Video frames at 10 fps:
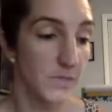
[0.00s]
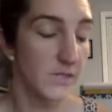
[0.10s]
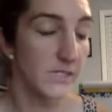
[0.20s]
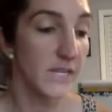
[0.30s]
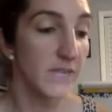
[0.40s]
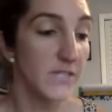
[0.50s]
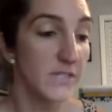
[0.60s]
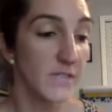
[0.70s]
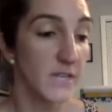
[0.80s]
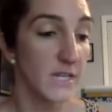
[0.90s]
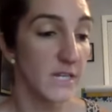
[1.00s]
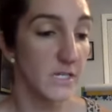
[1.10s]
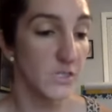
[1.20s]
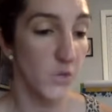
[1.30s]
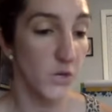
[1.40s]
Davy studied
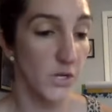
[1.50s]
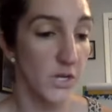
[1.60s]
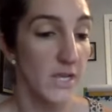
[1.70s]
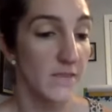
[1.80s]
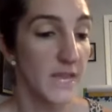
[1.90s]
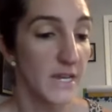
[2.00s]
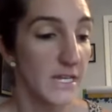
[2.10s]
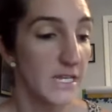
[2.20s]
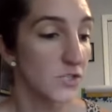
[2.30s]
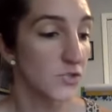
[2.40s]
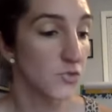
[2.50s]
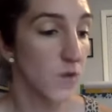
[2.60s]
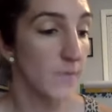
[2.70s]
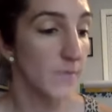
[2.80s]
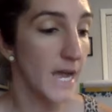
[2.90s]
his work. Then he
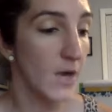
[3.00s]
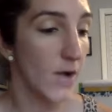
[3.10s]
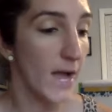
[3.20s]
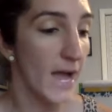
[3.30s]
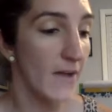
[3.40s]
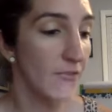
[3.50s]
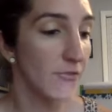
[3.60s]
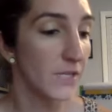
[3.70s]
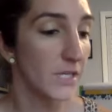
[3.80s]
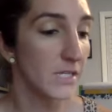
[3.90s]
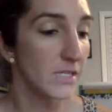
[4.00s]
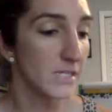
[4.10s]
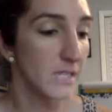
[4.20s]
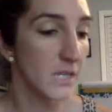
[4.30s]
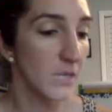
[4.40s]
scrubbed out half his
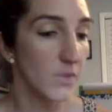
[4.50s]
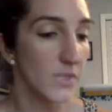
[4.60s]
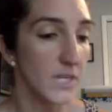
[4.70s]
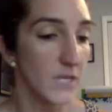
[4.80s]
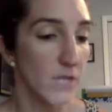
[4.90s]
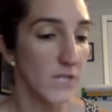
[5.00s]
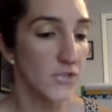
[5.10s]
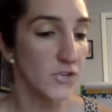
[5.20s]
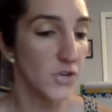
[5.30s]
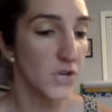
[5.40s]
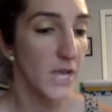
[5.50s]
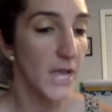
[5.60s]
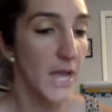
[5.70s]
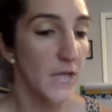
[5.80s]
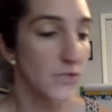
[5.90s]
D with an eraser
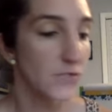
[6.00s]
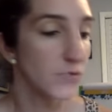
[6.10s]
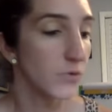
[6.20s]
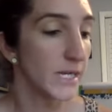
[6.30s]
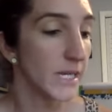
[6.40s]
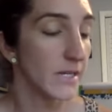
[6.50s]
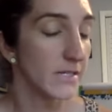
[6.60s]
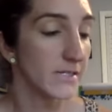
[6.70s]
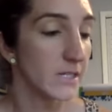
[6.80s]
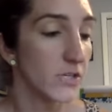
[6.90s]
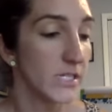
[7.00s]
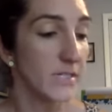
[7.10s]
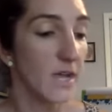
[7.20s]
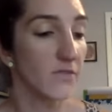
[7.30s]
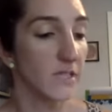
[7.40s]
and drew it in a series
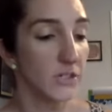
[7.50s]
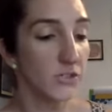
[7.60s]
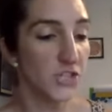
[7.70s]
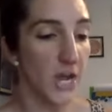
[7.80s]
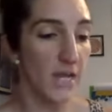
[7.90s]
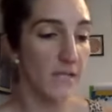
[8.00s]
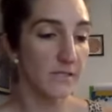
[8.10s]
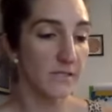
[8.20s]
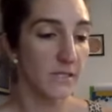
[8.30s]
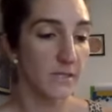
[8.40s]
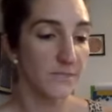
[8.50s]
of little jags.